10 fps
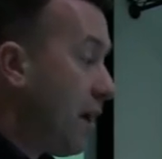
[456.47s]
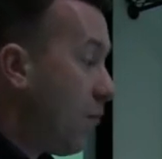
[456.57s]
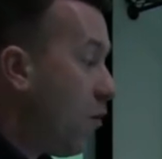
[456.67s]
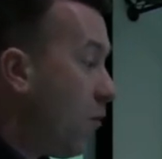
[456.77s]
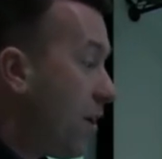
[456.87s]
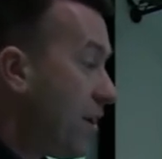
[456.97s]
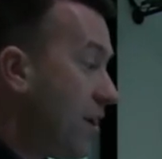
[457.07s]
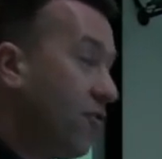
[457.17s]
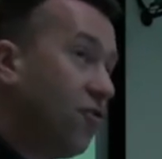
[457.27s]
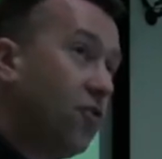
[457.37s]
And what we
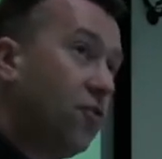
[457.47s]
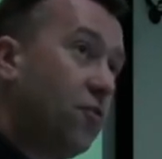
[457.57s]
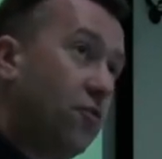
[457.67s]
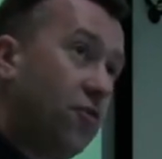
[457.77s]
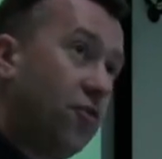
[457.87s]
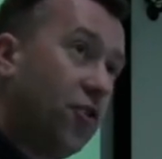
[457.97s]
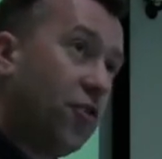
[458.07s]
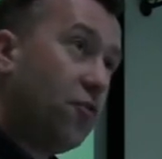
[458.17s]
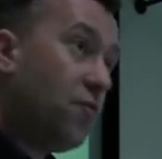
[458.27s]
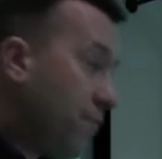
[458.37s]
need to, to
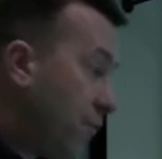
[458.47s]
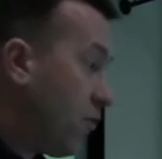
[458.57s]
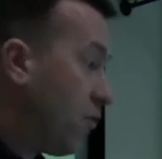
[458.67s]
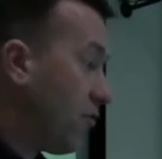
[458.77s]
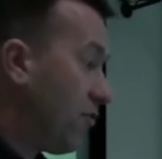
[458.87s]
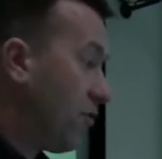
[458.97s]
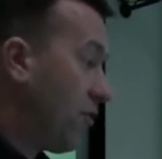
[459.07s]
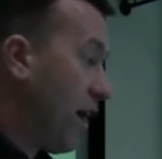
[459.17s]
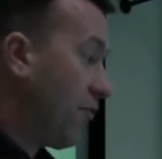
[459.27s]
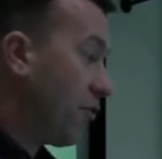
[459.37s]
do in order to
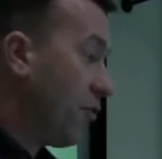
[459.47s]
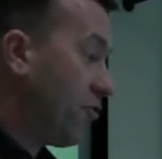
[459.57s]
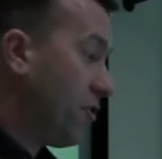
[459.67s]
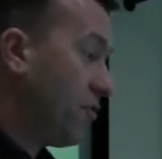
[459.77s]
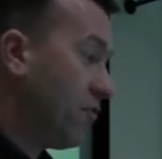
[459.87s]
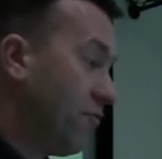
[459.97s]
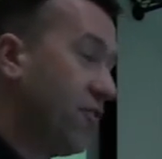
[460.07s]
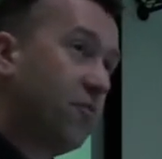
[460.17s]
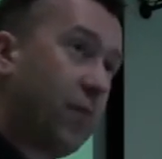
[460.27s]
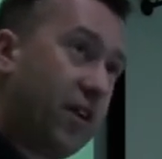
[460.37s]
have good
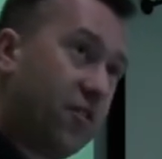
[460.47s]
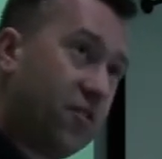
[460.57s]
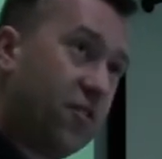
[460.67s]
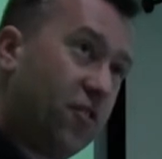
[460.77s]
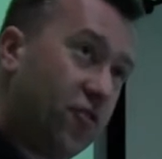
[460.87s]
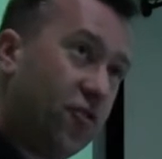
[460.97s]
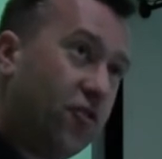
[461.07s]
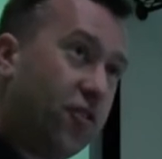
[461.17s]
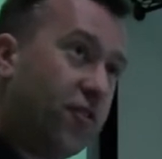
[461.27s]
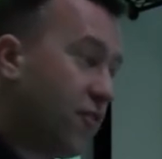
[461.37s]
risk-based
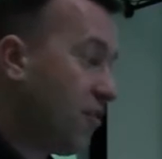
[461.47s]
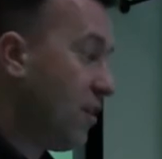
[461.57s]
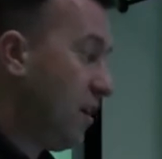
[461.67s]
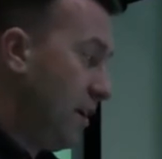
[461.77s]
assurance